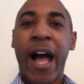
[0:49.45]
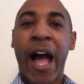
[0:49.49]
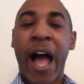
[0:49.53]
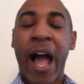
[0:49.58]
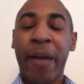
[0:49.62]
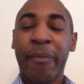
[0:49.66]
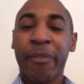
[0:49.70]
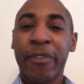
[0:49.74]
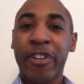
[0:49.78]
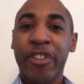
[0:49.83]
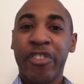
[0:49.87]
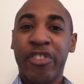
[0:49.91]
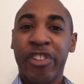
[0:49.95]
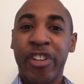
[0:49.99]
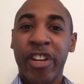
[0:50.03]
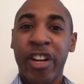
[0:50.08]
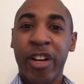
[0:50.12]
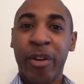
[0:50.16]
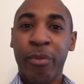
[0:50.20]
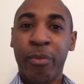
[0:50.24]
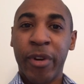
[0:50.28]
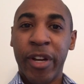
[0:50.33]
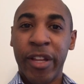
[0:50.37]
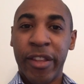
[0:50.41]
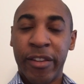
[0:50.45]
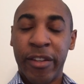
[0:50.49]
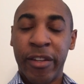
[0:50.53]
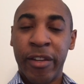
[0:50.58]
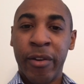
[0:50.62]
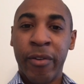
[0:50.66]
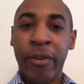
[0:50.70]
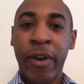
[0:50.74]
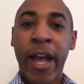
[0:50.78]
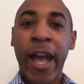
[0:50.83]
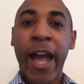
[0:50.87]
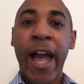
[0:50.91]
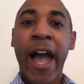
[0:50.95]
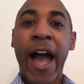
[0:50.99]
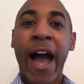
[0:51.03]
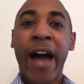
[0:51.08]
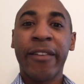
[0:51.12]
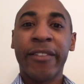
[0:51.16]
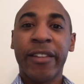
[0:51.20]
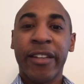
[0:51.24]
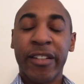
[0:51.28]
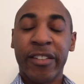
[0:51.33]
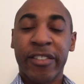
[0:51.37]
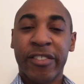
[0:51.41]
I'm going to share with you
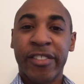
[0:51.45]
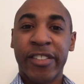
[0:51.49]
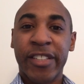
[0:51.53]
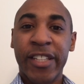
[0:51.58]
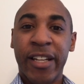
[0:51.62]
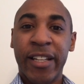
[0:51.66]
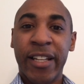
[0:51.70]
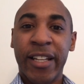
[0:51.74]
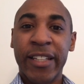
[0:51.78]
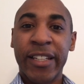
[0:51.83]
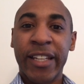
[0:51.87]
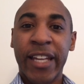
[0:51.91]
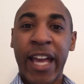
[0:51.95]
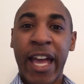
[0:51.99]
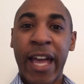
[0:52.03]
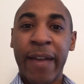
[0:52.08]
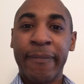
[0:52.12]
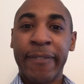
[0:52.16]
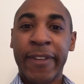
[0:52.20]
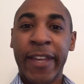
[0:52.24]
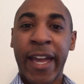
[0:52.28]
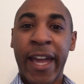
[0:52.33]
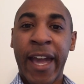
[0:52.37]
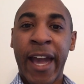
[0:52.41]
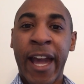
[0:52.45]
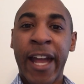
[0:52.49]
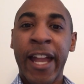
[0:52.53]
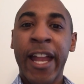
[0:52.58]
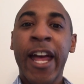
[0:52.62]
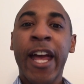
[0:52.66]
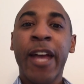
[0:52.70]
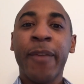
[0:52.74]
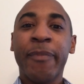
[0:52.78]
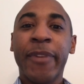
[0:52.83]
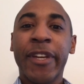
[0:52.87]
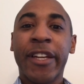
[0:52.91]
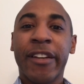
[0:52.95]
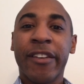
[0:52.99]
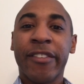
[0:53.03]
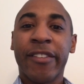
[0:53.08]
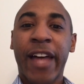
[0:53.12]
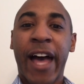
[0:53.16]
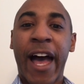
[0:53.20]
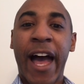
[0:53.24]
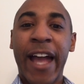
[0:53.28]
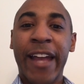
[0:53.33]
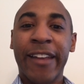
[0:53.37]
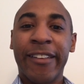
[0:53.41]
how to excel in the MCAT because
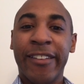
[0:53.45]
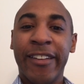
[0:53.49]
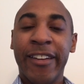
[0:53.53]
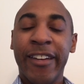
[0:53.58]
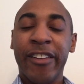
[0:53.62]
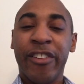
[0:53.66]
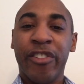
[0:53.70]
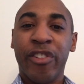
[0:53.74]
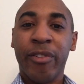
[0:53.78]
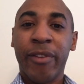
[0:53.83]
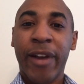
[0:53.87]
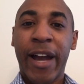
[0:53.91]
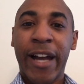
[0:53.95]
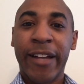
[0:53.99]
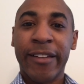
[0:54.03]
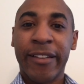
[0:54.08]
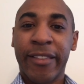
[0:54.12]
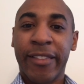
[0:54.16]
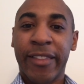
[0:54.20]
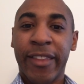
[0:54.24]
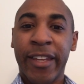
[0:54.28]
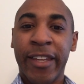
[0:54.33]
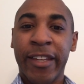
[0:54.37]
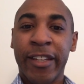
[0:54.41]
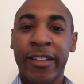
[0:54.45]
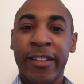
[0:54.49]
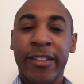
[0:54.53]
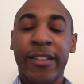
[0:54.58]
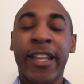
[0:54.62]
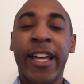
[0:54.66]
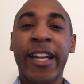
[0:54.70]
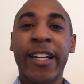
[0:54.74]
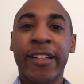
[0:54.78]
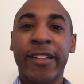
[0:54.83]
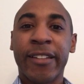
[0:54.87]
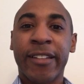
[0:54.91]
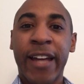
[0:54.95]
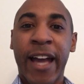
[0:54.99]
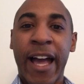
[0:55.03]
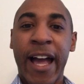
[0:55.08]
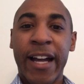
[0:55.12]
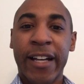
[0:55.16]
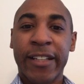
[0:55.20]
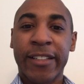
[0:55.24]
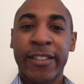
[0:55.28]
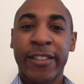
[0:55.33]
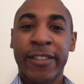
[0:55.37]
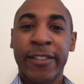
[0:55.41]
because I teach you how to think like a
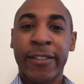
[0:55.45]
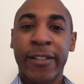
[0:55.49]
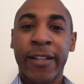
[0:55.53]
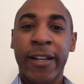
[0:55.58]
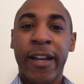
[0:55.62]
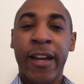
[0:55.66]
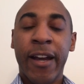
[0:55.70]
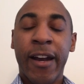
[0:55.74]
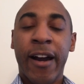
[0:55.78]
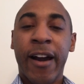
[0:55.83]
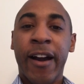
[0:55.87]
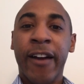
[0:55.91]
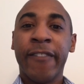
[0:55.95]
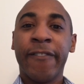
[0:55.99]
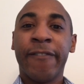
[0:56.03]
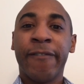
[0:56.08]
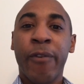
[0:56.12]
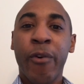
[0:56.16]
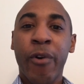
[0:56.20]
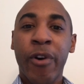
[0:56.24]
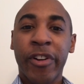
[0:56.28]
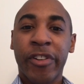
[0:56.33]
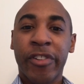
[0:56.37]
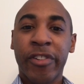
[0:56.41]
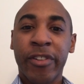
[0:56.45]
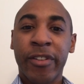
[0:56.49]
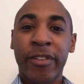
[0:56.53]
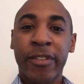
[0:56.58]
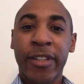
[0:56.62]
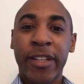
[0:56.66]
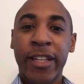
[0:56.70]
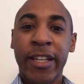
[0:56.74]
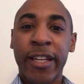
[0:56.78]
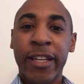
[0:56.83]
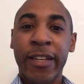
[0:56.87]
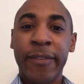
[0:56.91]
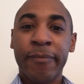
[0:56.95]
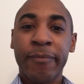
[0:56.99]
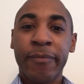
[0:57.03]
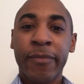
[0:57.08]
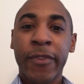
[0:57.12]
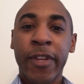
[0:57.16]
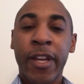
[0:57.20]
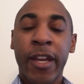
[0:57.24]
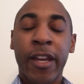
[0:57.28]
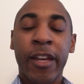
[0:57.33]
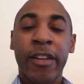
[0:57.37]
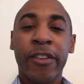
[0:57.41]
doctor. Unfortunately,
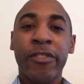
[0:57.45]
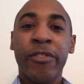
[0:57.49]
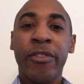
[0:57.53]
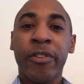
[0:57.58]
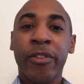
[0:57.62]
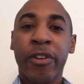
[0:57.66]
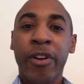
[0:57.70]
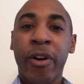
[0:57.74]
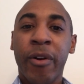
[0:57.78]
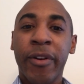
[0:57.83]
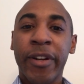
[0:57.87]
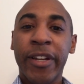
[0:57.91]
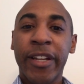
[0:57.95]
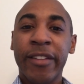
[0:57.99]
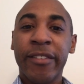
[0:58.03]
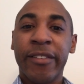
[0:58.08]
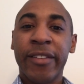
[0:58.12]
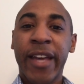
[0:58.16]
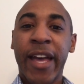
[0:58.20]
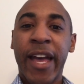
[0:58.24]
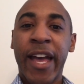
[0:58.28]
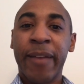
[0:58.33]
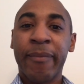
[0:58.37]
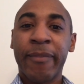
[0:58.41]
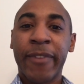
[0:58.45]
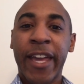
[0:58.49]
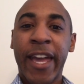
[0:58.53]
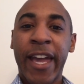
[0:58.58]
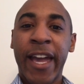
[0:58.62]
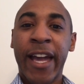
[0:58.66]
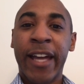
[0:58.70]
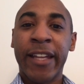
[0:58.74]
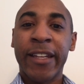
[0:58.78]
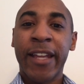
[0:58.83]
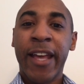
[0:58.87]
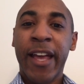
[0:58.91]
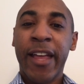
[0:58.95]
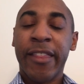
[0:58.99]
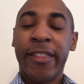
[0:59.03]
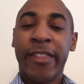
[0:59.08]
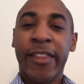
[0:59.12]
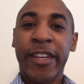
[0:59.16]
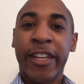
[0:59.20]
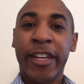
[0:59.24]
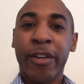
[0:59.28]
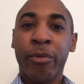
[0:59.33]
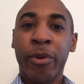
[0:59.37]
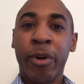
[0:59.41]
you're going into MCAT
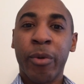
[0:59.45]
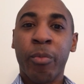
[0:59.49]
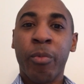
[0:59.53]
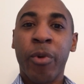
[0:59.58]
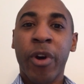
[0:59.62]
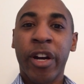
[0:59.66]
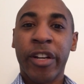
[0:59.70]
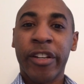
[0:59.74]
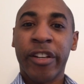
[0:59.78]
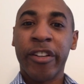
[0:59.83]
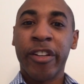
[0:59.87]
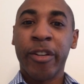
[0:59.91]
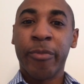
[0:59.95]
thinking what worked